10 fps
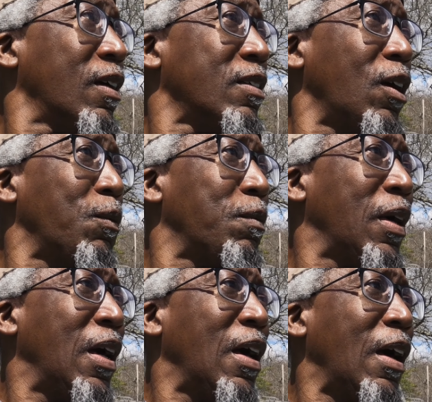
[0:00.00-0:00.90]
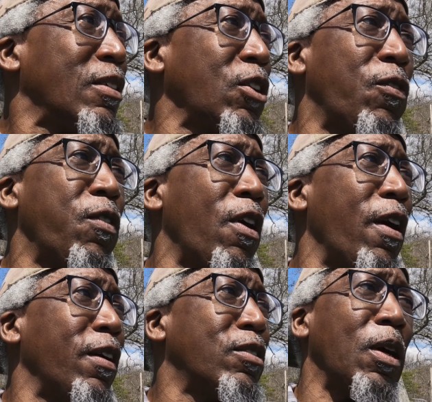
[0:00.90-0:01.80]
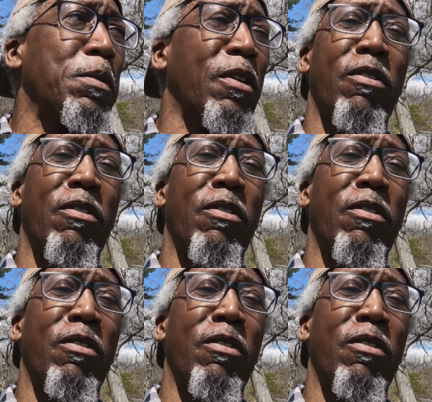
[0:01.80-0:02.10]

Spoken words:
So far, in terms